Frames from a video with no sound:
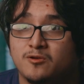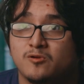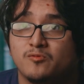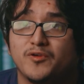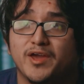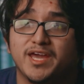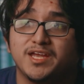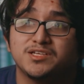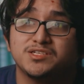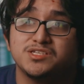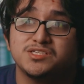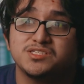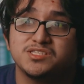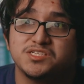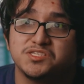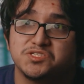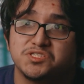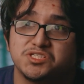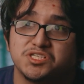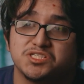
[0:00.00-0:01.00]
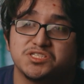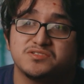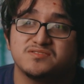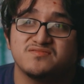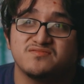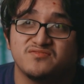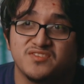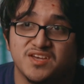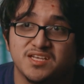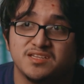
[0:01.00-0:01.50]
Hero of Ages is just
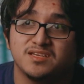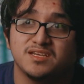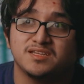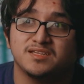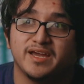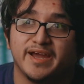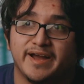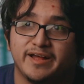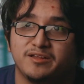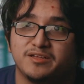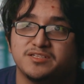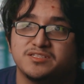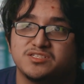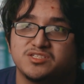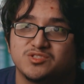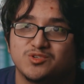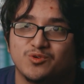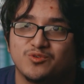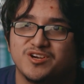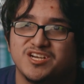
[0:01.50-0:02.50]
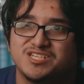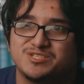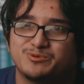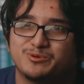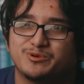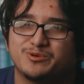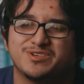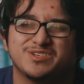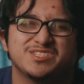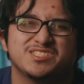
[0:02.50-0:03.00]
Vin and Ellen's stories
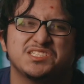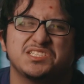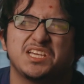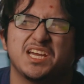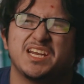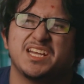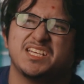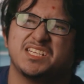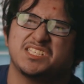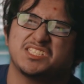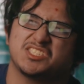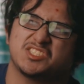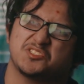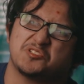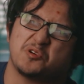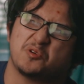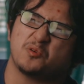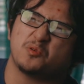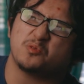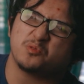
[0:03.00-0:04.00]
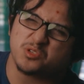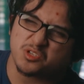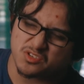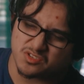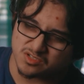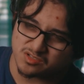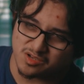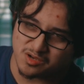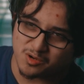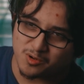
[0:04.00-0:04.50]
were just getting so
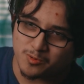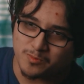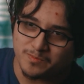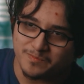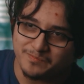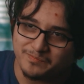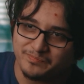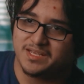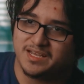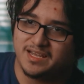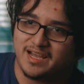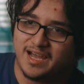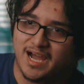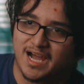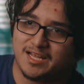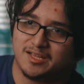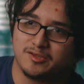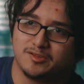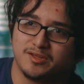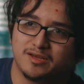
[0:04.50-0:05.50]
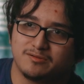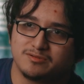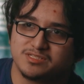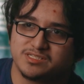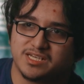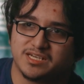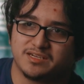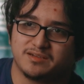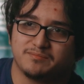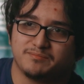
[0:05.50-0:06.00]
slow. I know that was
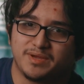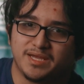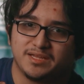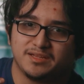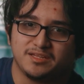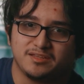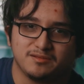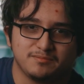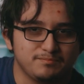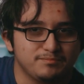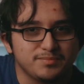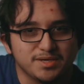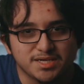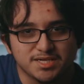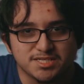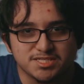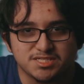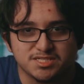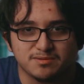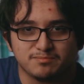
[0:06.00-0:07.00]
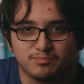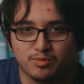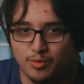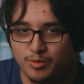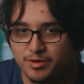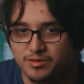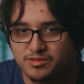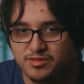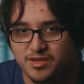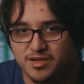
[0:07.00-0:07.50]
like mainly the biggest
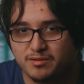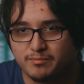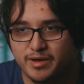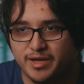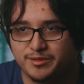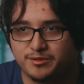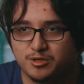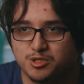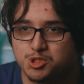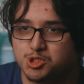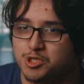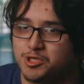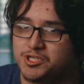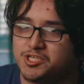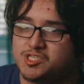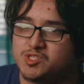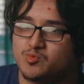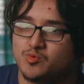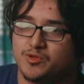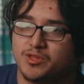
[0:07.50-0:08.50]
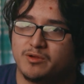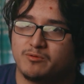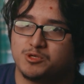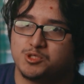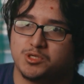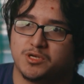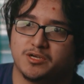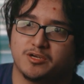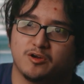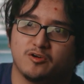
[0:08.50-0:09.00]
important thing about their journeys, where they were
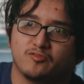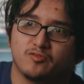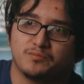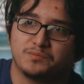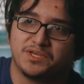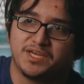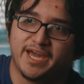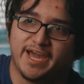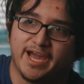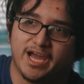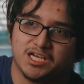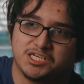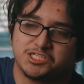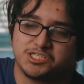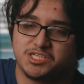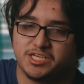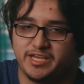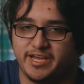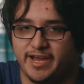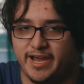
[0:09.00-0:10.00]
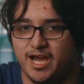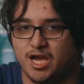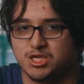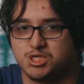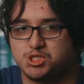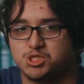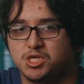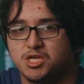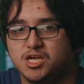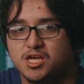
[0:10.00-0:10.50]
trying to go from cache to
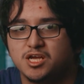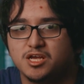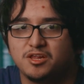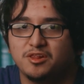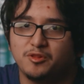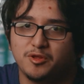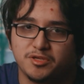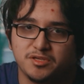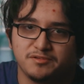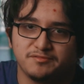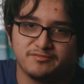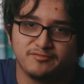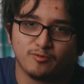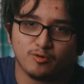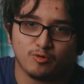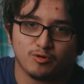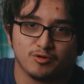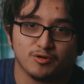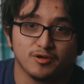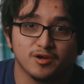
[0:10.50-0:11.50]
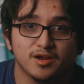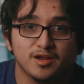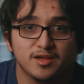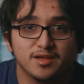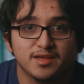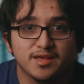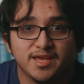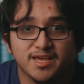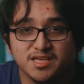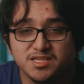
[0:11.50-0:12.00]
cache, looking for
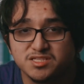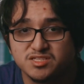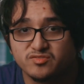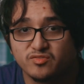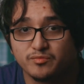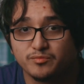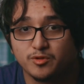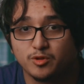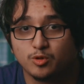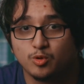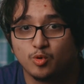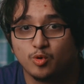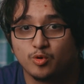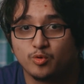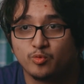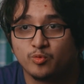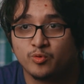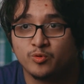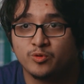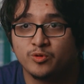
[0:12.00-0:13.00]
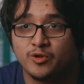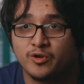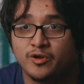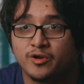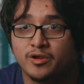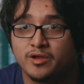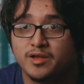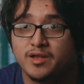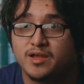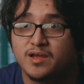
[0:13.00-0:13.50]
hints from the Lord
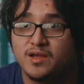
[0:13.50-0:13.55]
Ruler,